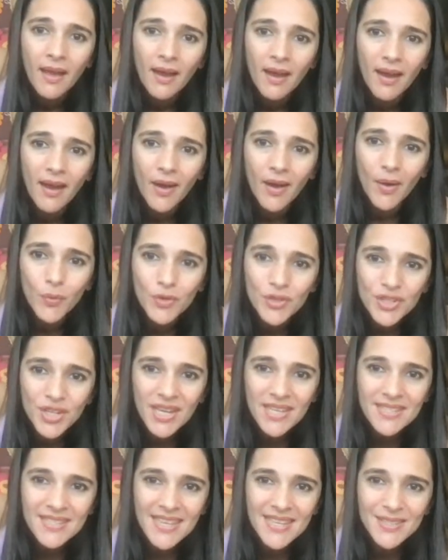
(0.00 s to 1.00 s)

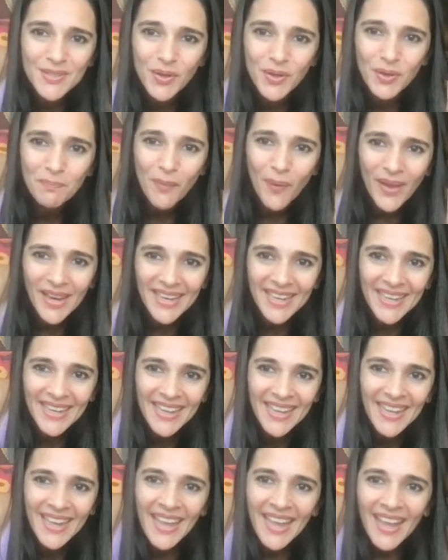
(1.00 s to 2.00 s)
Urja says, good
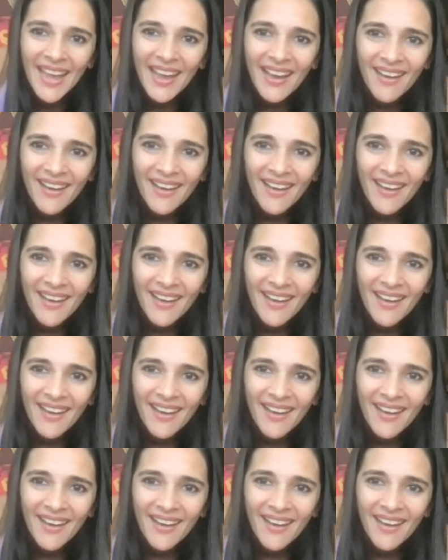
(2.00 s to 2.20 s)
morning.